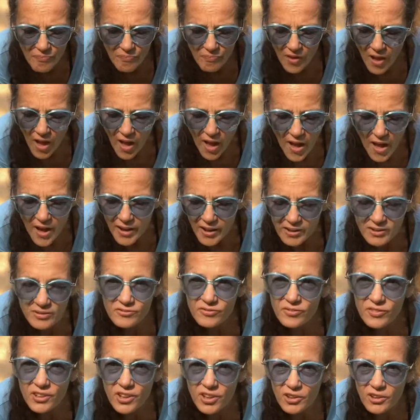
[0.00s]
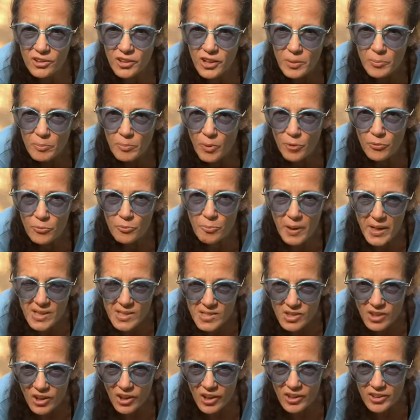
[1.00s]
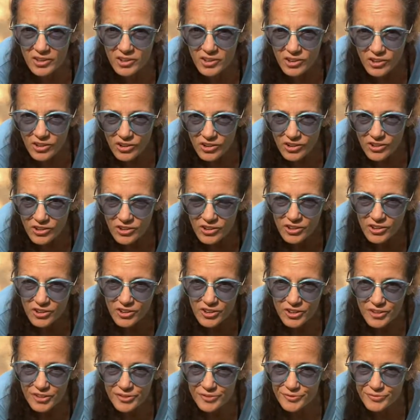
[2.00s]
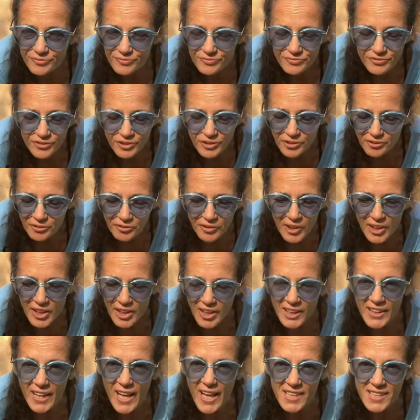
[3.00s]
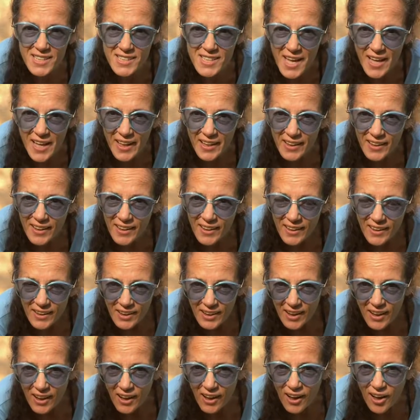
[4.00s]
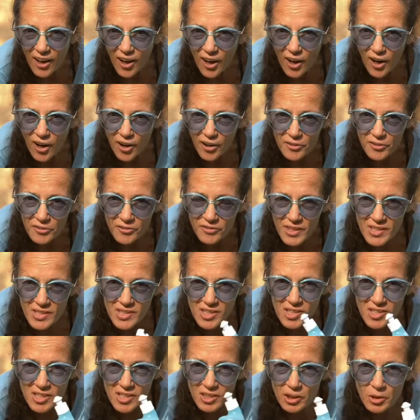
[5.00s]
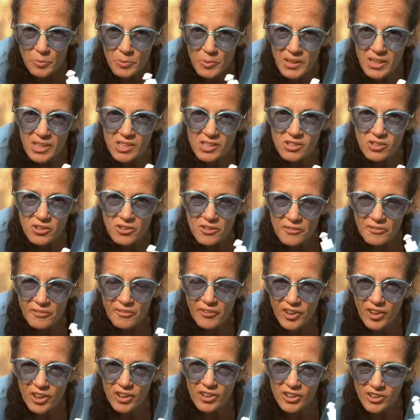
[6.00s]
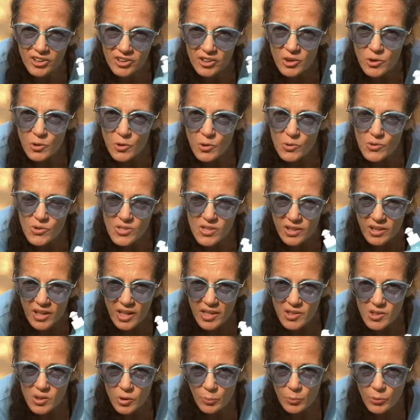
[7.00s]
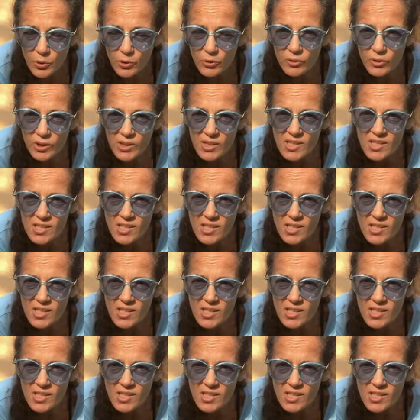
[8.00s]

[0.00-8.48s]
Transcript: And keep both based on your feeling that day. This is a little bit easier to fill and use, the Nasopure rinse.